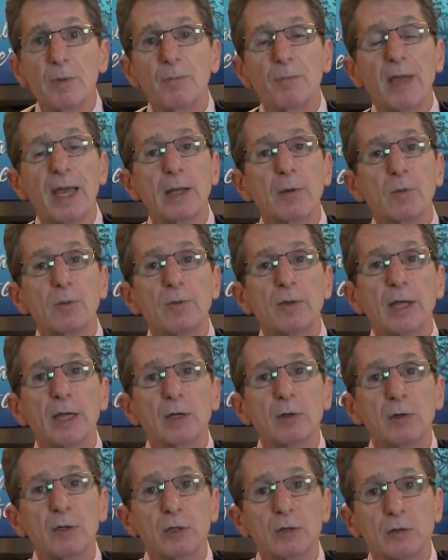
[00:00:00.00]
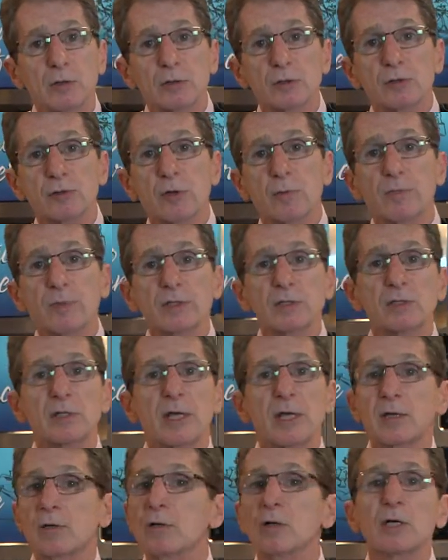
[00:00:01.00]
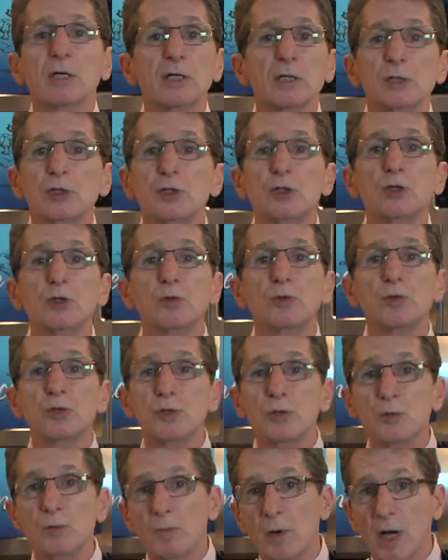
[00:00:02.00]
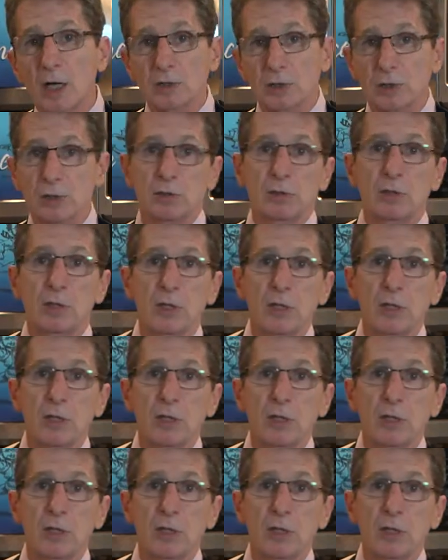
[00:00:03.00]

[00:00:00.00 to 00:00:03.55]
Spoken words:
make when they cook their shrimp is they cook it too much.